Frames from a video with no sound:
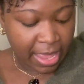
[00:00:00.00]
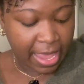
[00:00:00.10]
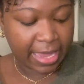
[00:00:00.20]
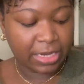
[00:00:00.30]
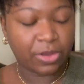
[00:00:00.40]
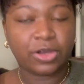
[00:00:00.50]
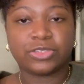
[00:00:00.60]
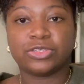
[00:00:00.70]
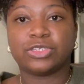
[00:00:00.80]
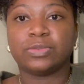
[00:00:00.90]
and it
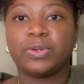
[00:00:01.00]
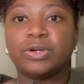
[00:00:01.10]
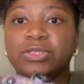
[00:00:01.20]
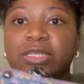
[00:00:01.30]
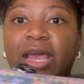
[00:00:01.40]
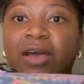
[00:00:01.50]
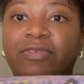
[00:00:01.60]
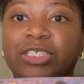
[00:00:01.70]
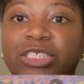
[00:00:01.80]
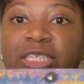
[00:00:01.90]
also is supposed to have
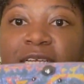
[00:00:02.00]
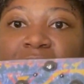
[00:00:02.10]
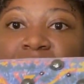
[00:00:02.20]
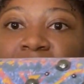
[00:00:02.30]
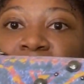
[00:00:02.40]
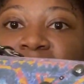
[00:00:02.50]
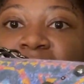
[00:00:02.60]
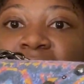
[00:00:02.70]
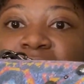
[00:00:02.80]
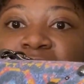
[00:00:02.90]
a sheen, a
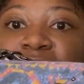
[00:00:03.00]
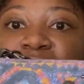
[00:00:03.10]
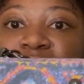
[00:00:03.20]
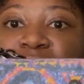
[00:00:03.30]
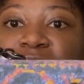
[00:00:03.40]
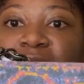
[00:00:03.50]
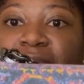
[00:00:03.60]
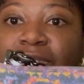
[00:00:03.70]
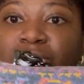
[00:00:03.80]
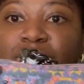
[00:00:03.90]
metallic sheen to it, so
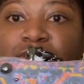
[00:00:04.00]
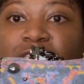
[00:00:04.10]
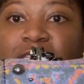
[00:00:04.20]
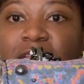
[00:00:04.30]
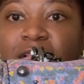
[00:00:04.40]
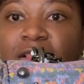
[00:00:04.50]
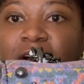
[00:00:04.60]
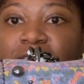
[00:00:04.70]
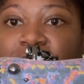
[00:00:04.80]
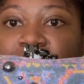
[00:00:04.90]
that's what you're seeing
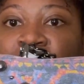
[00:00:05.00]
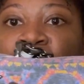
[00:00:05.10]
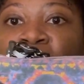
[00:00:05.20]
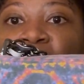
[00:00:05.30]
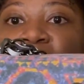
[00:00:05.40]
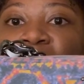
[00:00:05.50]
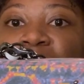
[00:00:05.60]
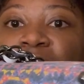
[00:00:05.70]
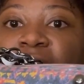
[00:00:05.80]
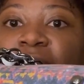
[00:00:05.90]
glossing
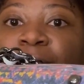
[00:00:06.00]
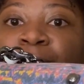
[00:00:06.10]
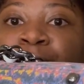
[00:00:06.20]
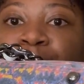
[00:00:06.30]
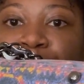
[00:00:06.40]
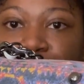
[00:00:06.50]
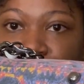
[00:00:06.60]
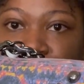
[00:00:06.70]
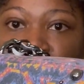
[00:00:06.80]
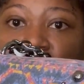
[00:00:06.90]
over there,
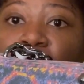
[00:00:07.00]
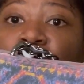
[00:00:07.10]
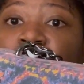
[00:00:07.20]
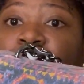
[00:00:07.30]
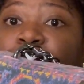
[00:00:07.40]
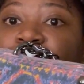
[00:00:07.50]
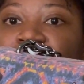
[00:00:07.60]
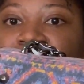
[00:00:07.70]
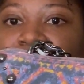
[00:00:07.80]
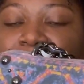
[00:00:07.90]
or
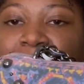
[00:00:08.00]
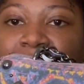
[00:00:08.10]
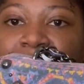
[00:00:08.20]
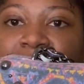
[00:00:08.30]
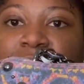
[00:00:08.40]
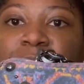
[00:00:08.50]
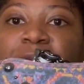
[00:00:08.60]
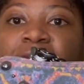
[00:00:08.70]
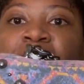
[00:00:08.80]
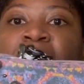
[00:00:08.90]
reflecting back a little
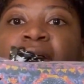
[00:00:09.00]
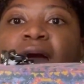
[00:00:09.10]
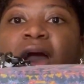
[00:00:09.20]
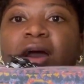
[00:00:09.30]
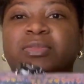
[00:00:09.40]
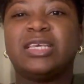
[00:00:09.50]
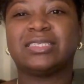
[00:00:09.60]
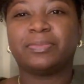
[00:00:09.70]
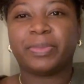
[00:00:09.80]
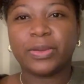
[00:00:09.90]
bit.
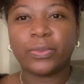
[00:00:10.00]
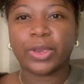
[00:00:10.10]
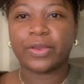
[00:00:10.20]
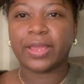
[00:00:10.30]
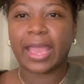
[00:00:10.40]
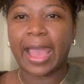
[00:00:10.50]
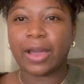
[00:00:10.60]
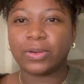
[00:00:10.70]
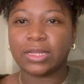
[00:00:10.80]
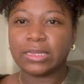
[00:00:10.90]
Is a bit wearing
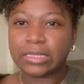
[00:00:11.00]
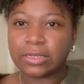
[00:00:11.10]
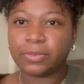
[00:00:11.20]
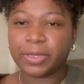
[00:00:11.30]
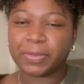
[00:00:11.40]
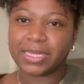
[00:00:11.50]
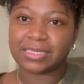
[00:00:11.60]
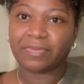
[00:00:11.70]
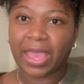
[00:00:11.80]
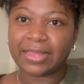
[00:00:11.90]
out a little bit because
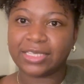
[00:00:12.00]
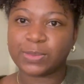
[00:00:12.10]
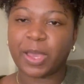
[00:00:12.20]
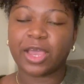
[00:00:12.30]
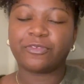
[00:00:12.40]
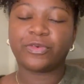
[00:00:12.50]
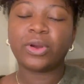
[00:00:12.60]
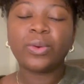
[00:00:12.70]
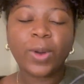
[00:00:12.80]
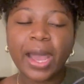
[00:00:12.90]
I've had this bag for
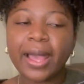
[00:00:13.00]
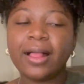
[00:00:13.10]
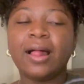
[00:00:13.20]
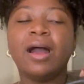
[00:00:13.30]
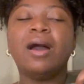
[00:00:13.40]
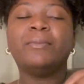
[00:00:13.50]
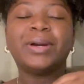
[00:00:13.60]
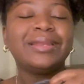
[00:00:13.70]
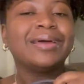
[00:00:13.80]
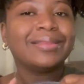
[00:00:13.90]
a while,
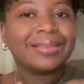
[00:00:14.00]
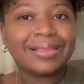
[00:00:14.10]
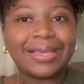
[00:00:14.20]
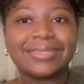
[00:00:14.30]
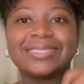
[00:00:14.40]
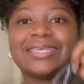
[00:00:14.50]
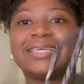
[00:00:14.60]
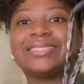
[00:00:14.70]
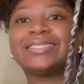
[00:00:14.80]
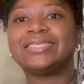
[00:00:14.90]
but nonetheless,
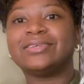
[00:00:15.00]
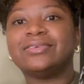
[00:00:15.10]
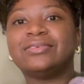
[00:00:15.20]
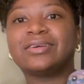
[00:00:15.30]
it's still